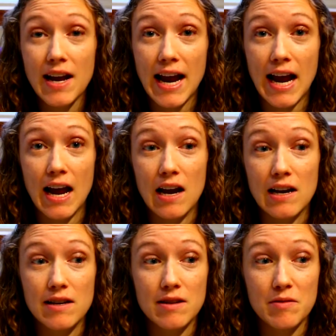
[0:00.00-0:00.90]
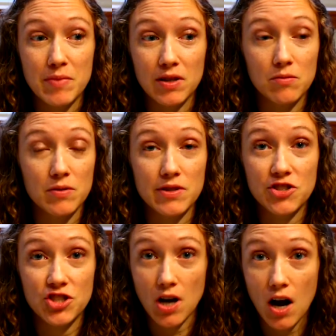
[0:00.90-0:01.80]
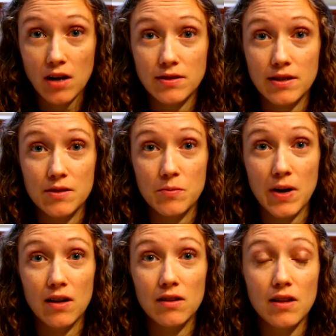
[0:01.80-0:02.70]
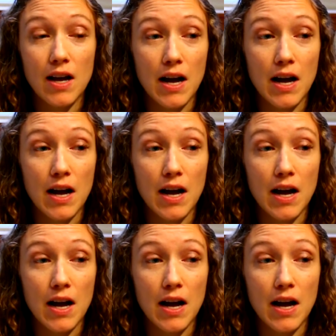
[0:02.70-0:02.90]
and Bill was shocked as well.